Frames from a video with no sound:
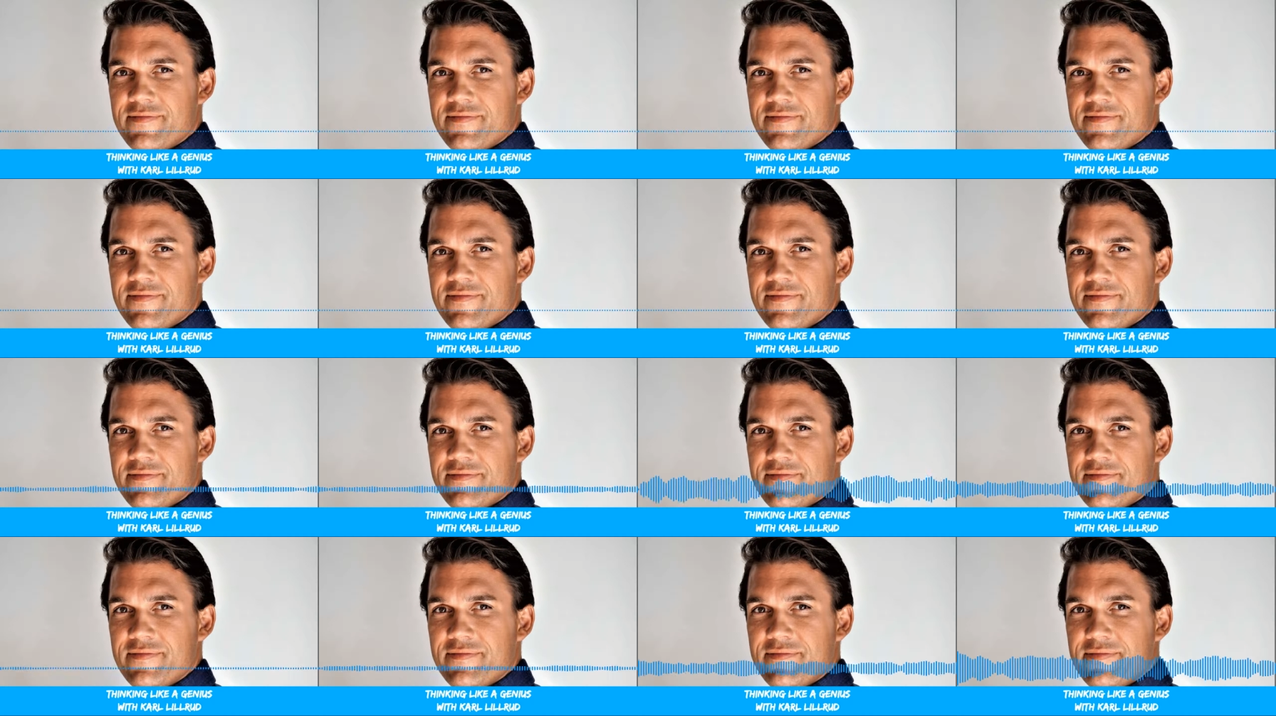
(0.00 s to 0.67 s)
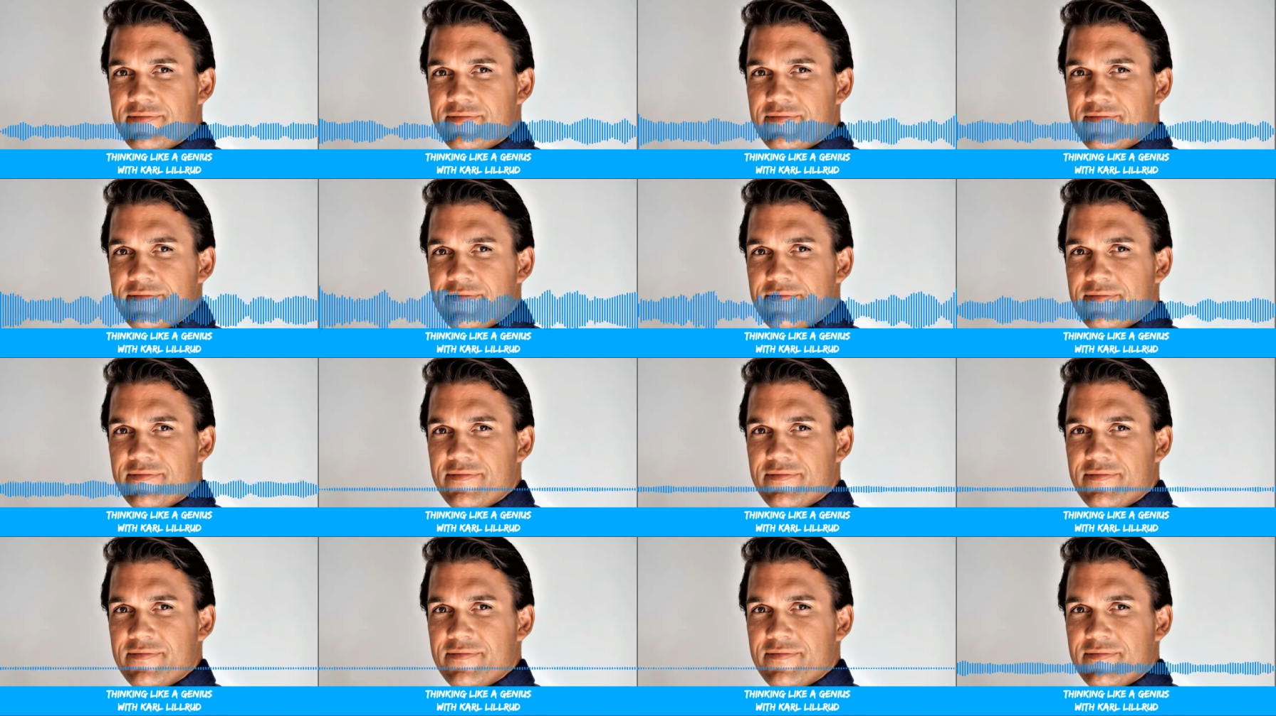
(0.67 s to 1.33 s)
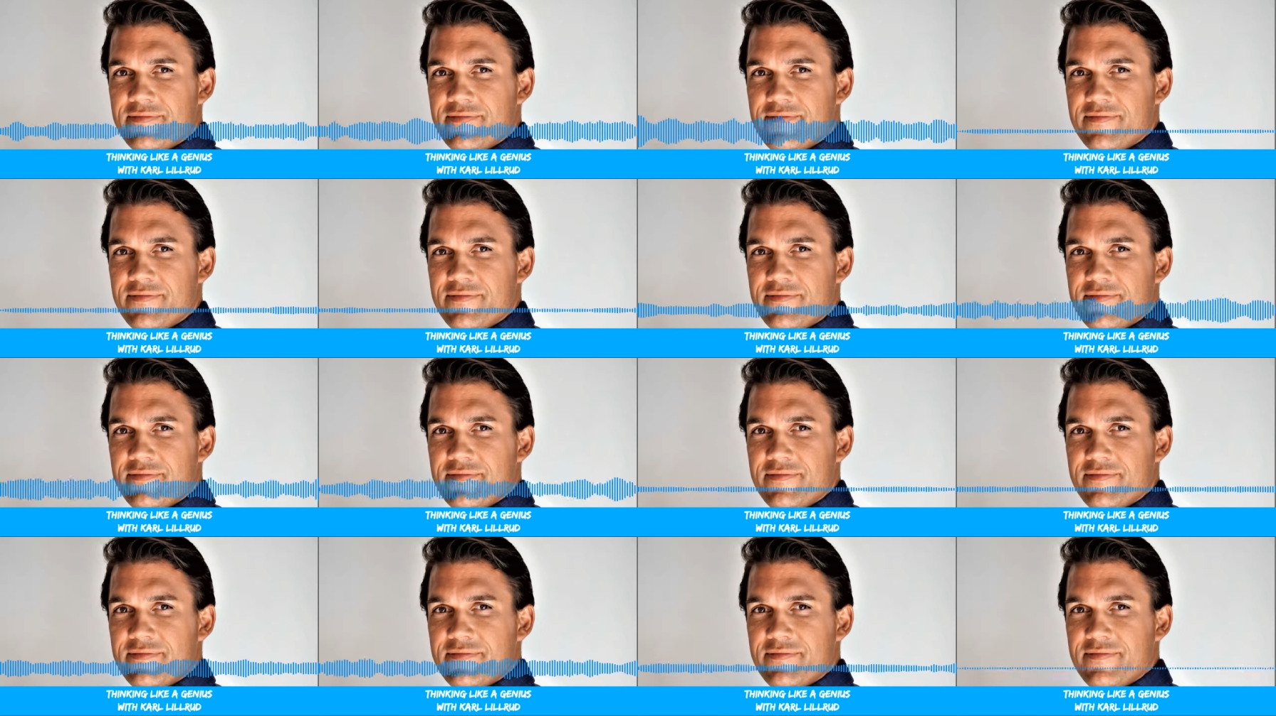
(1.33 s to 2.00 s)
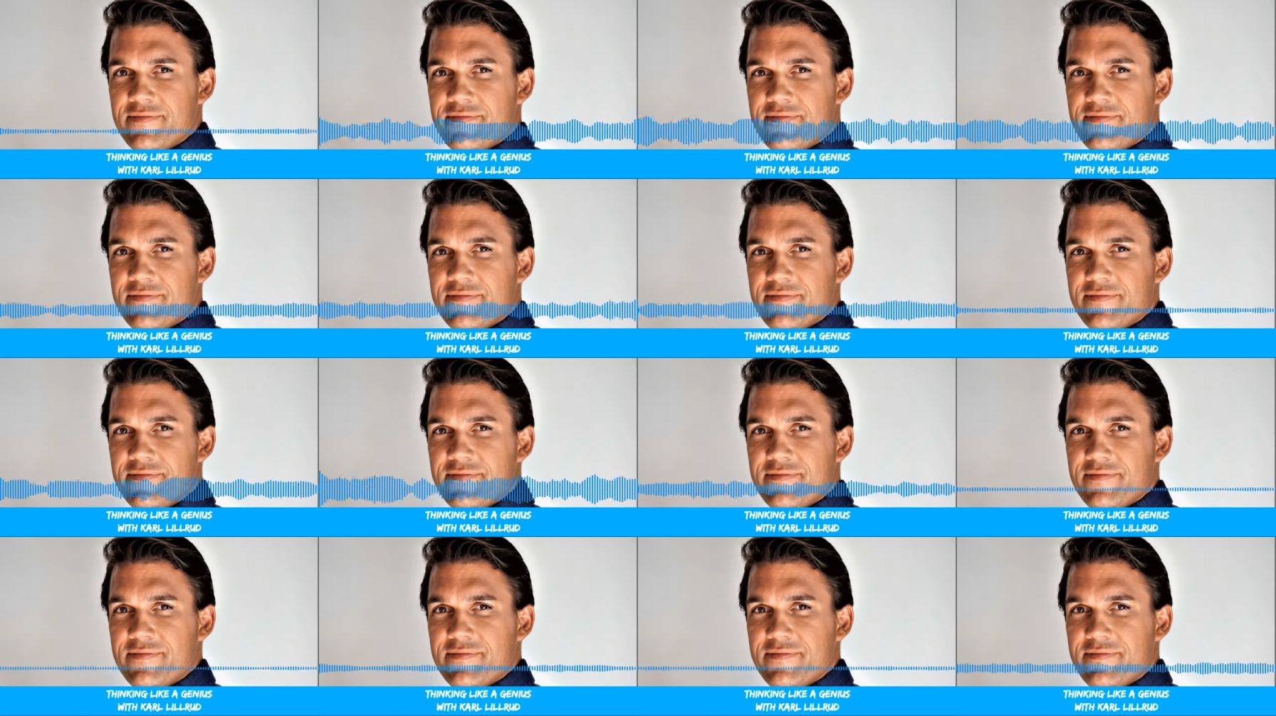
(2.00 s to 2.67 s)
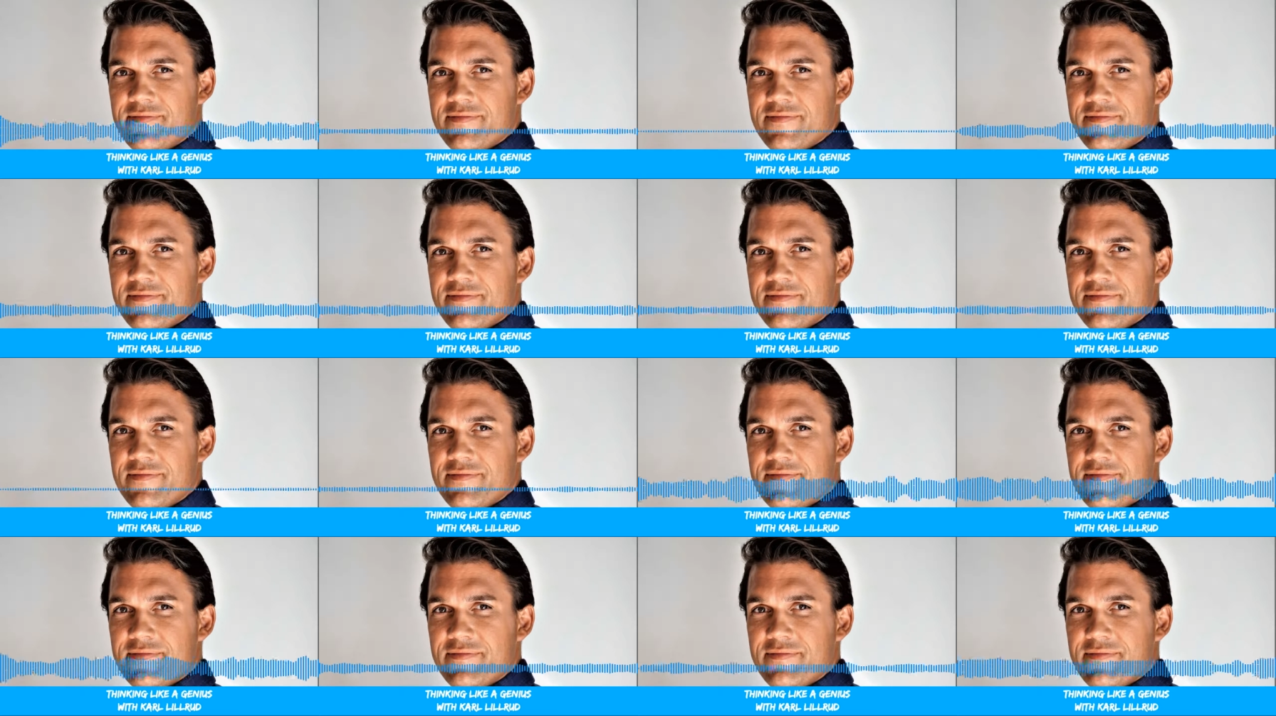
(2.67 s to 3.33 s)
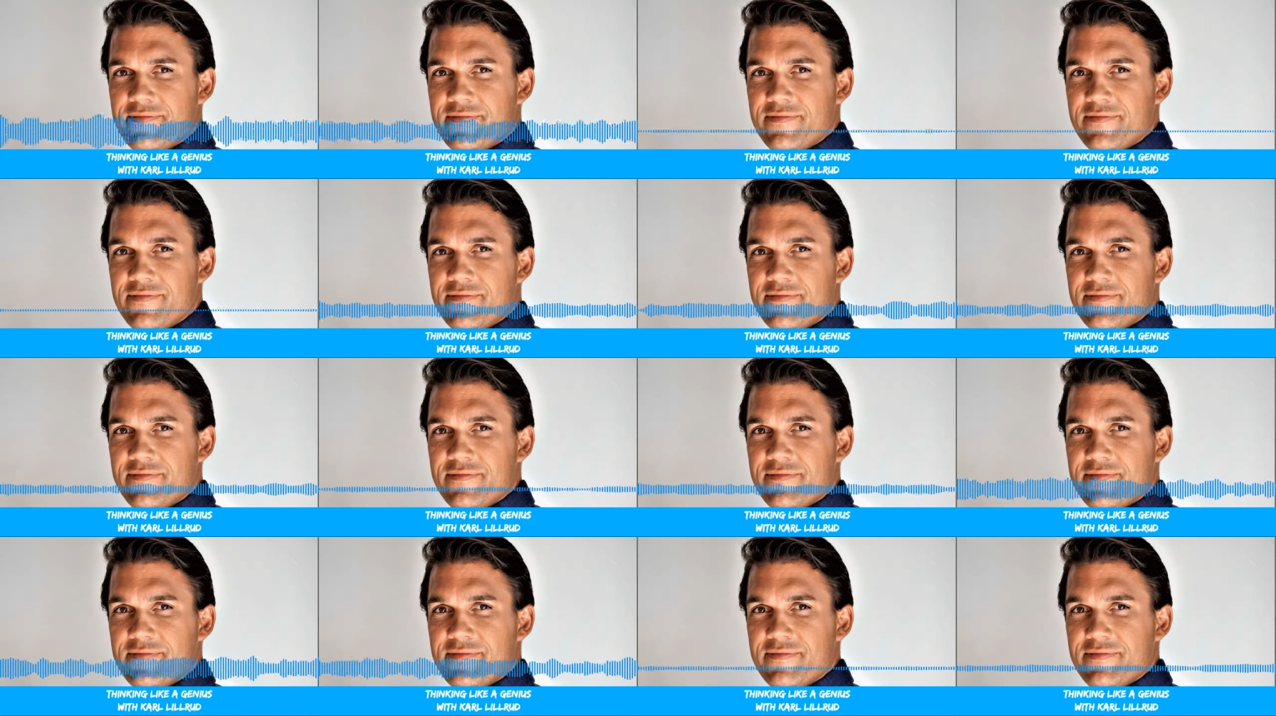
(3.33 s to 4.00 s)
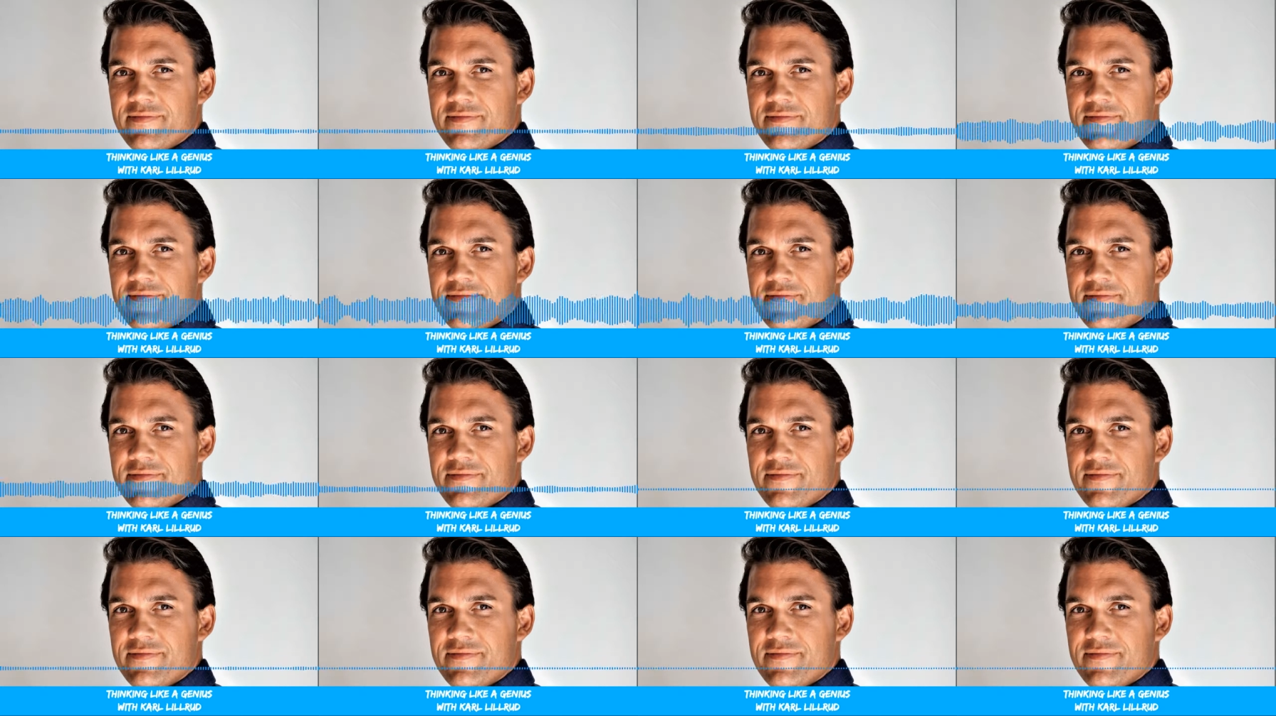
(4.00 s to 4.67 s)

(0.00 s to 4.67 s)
something else, which makes it really difficult instead of looking at how